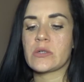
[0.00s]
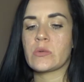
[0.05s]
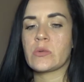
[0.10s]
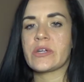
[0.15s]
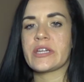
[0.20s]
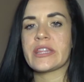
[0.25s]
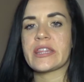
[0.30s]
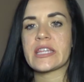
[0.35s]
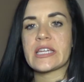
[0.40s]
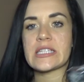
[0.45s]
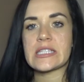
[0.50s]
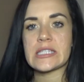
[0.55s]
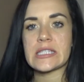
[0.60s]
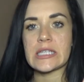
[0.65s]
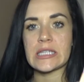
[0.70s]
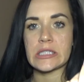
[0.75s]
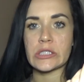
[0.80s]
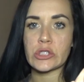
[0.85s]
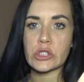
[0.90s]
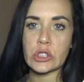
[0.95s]
with
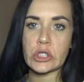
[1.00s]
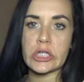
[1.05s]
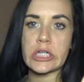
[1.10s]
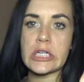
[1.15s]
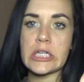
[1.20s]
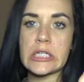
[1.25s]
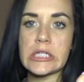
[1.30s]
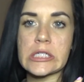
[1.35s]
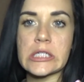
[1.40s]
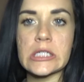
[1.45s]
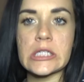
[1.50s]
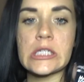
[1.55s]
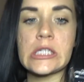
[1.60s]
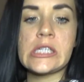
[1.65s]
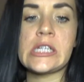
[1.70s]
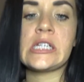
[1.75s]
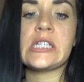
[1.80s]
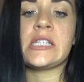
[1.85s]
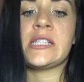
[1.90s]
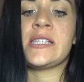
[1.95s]
Sunscreen.
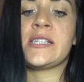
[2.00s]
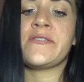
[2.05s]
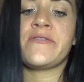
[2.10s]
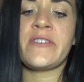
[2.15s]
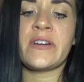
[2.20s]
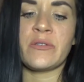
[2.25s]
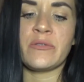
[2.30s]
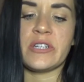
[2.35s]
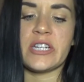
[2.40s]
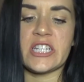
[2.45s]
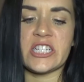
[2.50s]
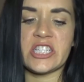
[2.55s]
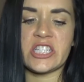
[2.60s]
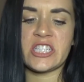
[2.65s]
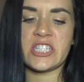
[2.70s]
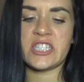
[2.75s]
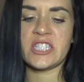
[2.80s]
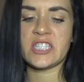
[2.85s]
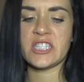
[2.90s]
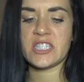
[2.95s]
Is it a
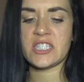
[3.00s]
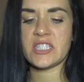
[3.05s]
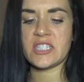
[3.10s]
foundation?